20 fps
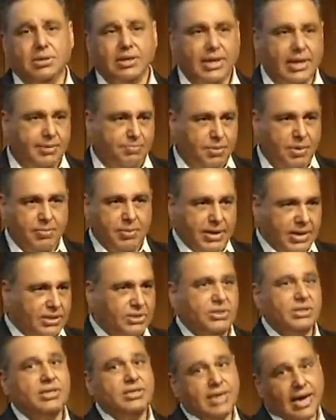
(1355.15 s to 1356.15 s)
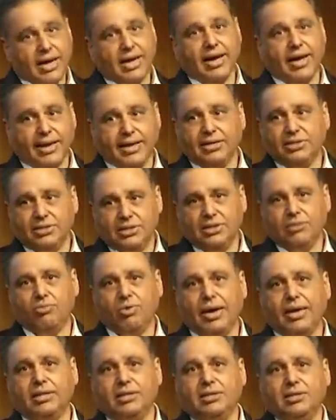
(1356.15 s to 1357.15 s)
And people can see, yeah, I can see
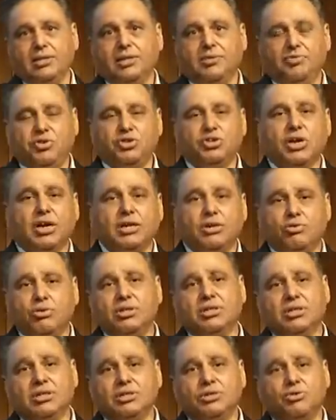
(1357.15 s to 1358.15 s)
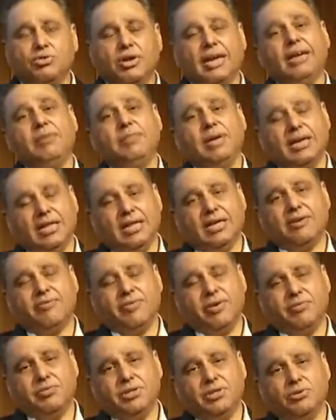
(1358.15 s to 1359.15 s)
why if you start doing this, you can make a lot of
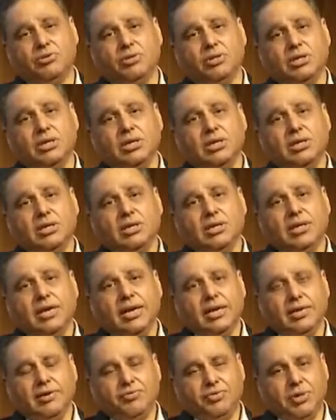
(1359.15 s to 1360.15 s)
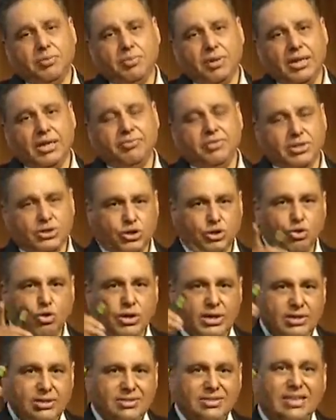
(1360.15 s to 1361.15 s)
revenue. And if they believe the
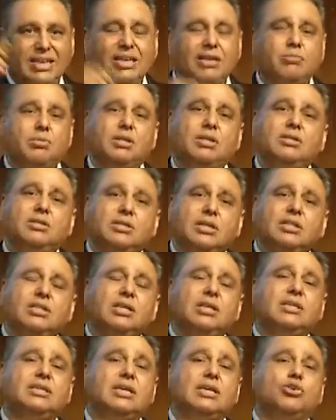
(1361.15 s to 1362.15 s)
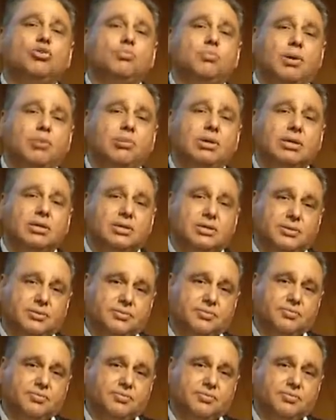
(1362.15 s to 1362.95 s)
story is sellable, then they'll take you public.